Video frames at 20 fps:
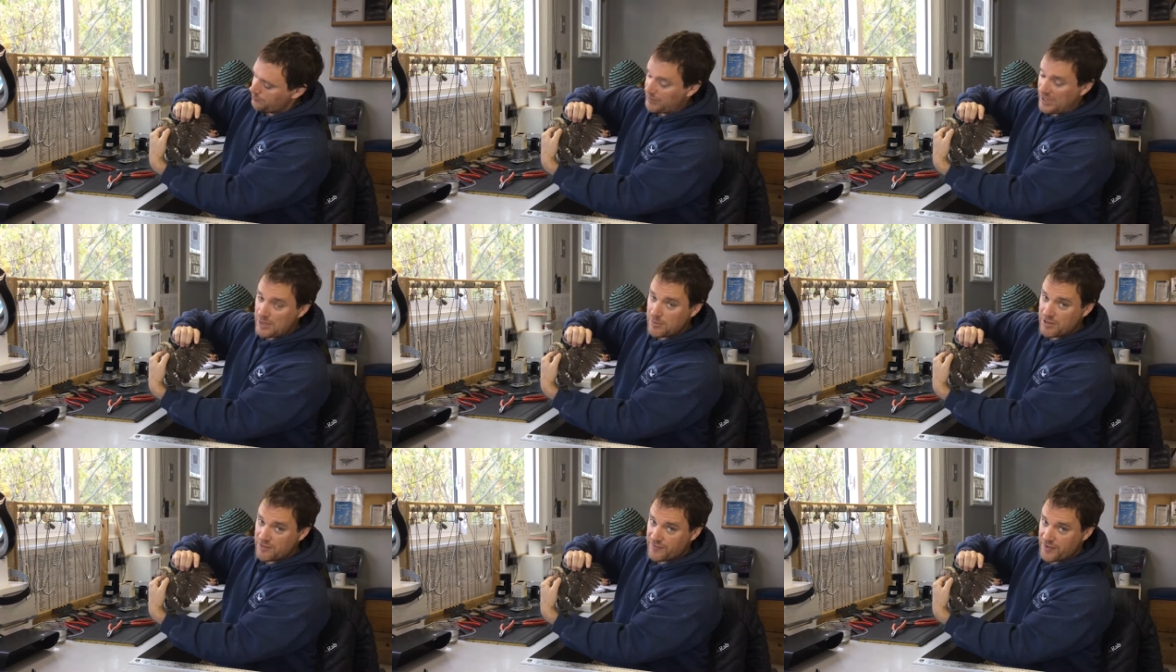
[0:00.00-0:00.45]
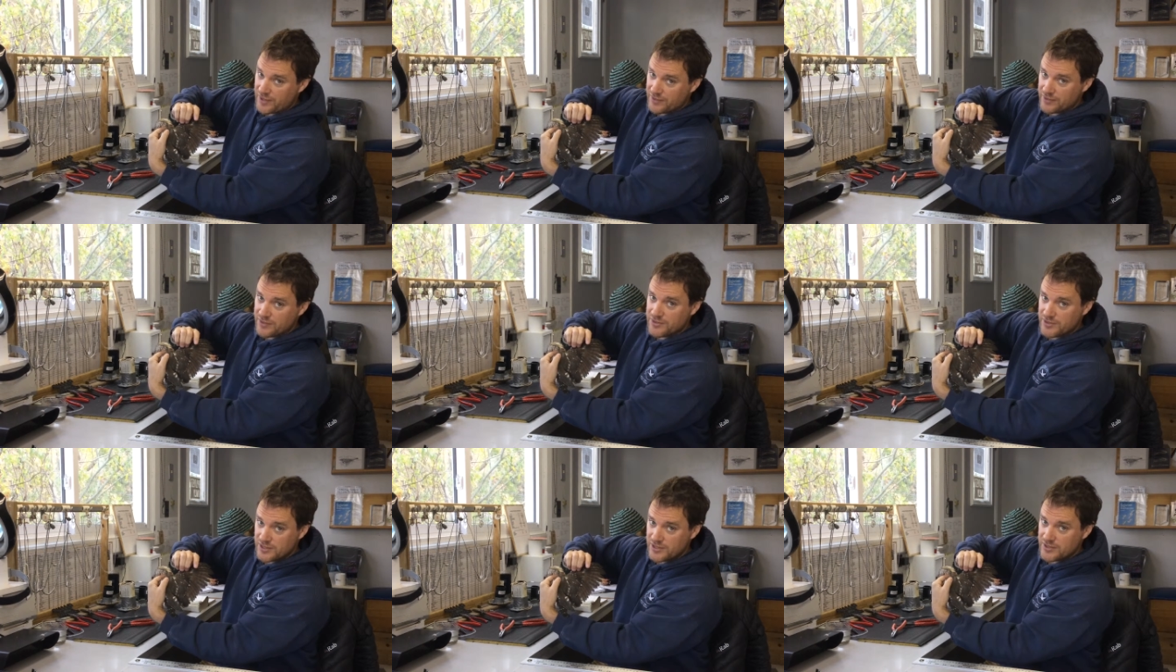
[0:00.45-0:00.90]
baby
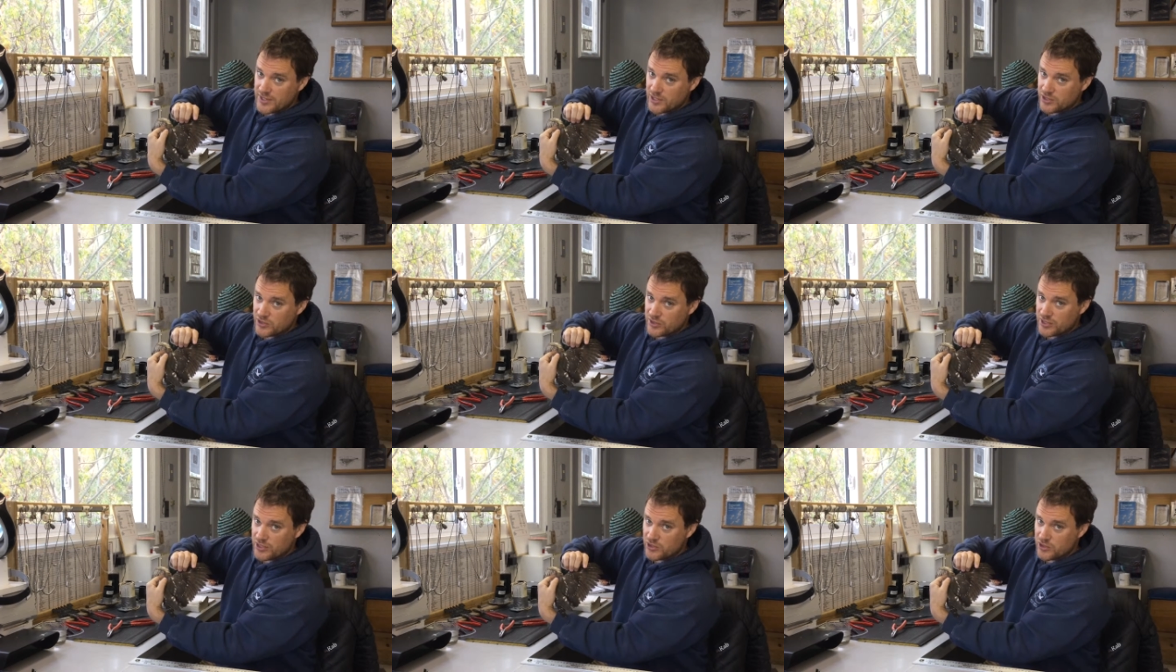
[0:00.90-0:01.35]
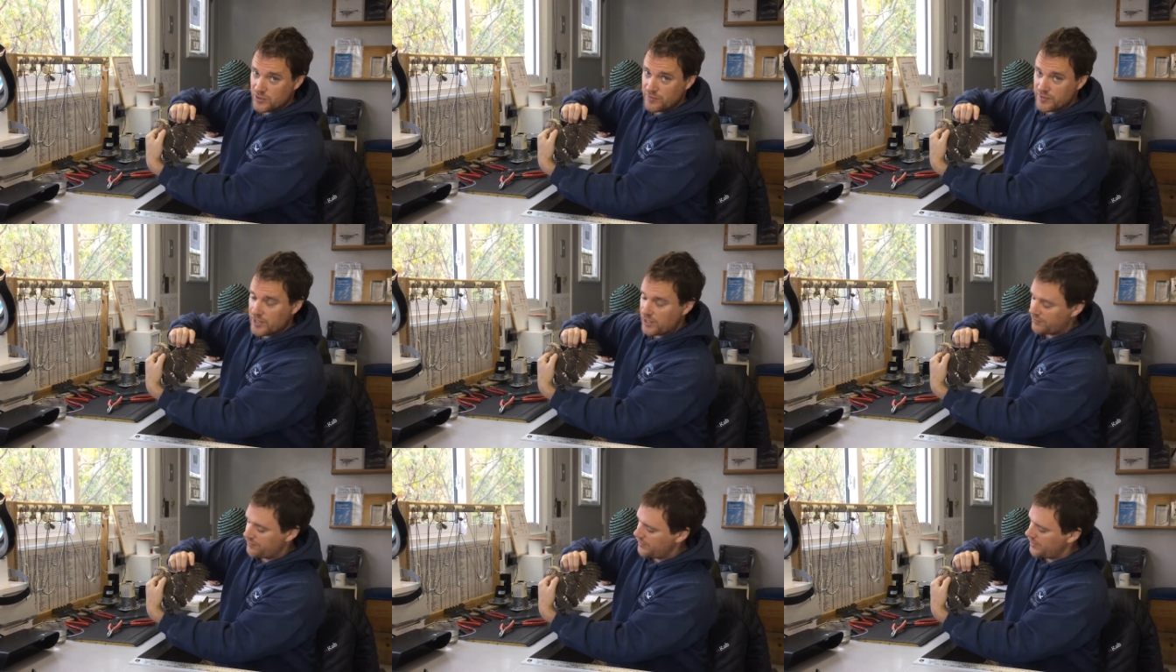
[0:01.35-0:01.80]
feathers, essentially,
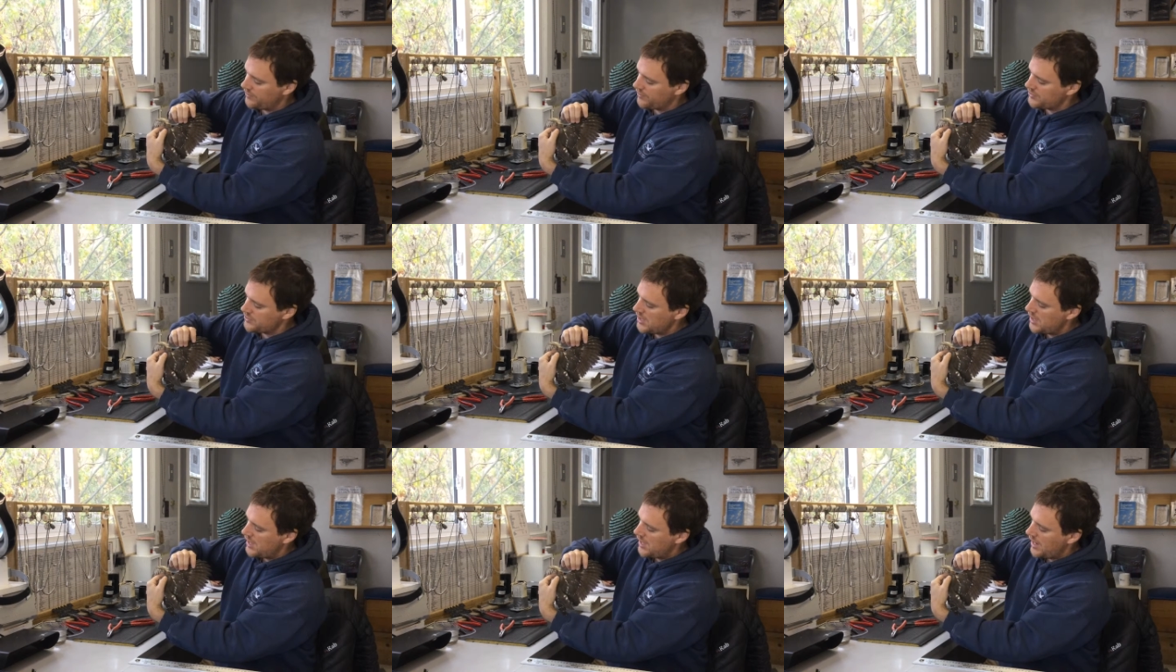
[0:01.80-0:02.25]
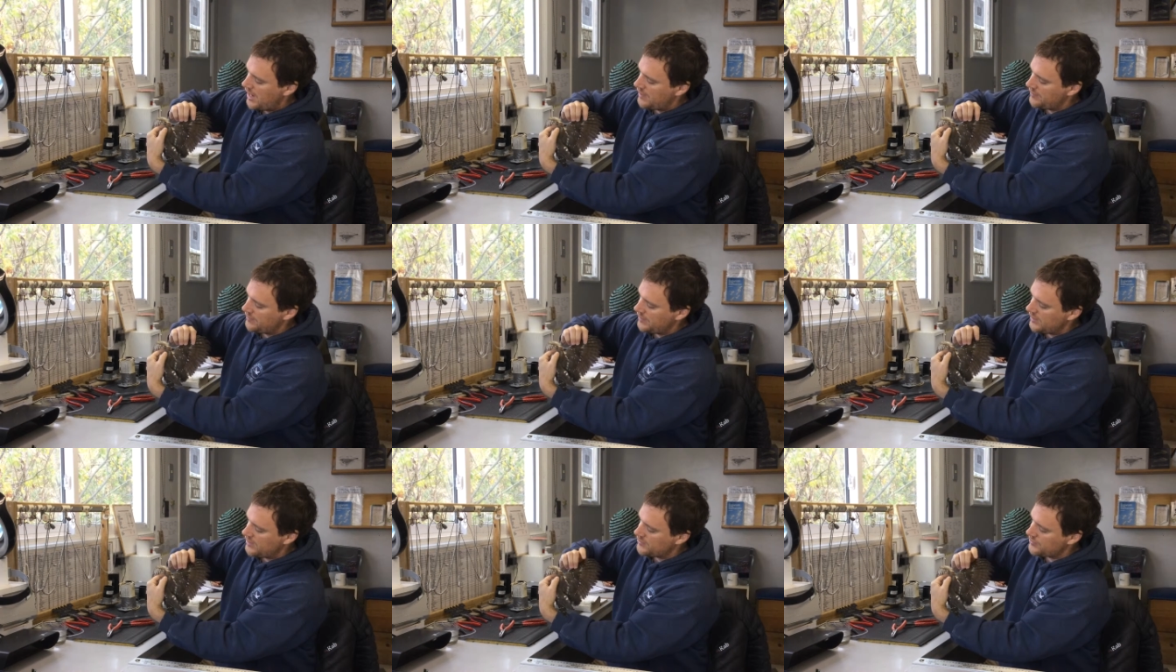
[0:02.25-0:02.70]
juvenile feathers,
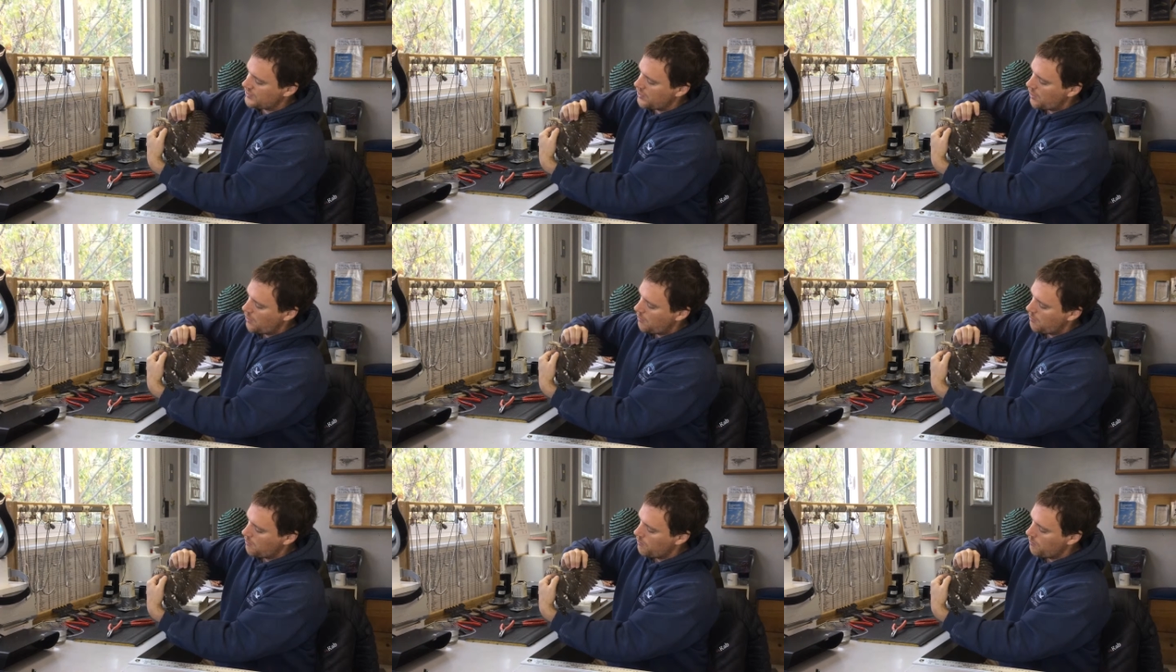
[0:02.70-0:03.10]
and these